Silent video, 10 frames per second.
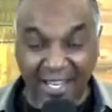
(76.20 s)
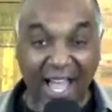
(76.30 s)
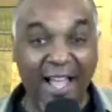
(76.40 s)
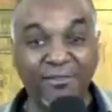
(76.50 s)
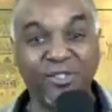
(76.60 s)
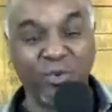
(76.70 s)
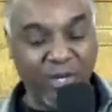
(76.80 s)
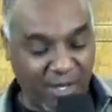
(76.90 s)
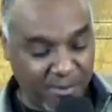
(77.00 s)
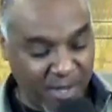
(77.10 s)
live
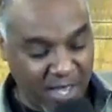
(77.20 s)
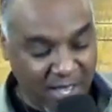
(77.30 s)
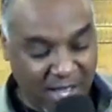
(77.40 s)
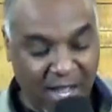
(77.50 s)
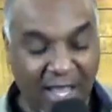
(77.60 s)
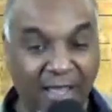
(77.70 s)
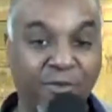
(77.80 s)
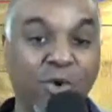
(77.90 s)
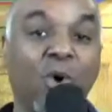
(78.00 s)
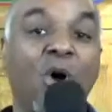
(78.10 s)
stream, if
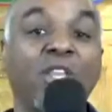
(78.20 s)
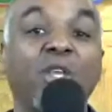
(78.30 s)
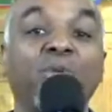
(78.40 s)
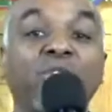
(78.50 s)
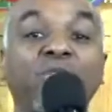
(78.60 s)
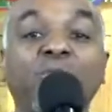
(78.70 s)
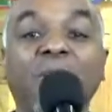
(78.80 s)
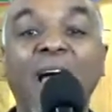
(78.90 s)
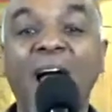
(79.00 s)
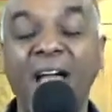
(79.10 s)
you're on YouTube
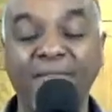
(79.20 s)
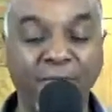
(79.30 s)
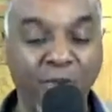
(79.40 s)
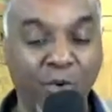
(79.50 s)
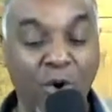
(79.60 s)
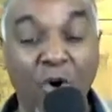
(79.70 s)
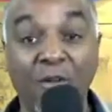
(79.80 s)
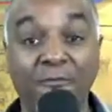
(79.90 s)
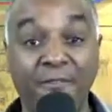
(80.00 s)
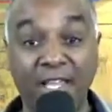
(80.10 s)
Live, if you're
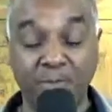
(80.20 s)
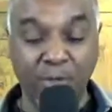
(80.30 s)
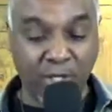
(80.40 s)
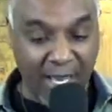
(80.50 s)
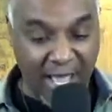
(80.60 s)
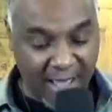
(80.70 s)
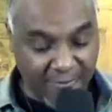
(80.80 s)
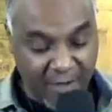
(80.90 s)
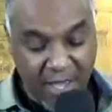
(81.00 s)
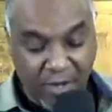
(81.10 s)
on Facebook Live,
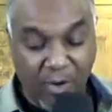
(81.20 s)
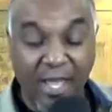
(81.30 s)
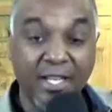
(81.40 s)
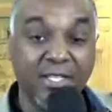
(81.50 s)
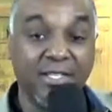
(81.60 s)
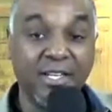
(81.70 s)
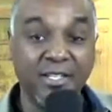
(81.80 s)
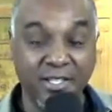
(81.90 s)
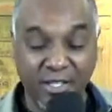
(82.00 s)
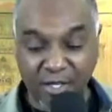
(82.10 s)
go ahead and send
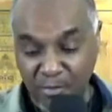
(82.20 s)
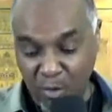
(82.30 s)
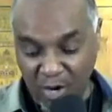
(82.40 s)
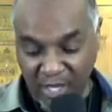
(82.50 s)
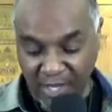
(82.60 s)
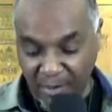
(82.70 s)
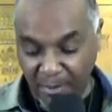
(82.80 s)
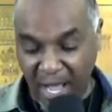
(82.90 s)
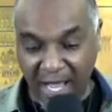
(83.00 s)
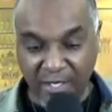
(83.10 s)
us a good morning in the
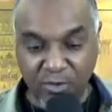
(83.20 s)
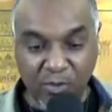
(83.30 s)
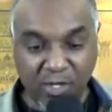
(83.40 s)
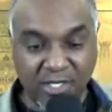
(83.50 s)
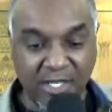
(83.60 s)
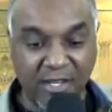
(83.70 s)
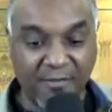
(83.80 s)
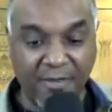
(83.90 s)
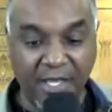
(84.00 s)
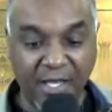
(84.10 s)
box. We want to see
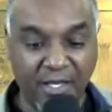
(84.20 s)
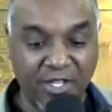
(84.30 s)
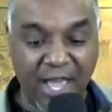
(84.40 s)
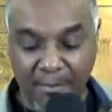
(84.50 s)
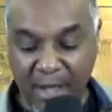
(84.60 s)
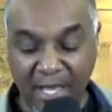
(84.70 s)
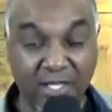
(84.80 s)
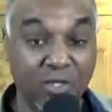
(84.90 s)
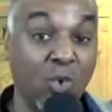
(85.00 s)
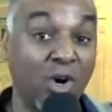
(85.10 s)
if the chat box
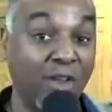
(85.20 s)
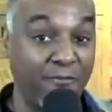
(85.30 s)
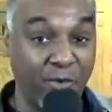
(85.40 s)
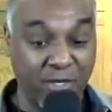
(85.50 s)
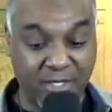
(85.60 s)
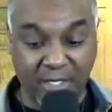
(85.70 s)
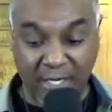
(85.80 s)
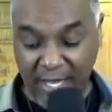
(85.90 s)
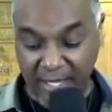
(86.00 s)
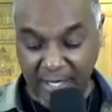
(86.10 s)
is working for us
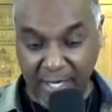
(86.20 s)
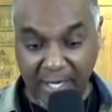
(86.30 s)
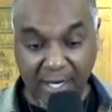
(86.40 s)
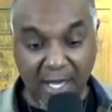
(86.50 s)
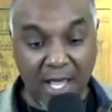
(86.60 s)
today again.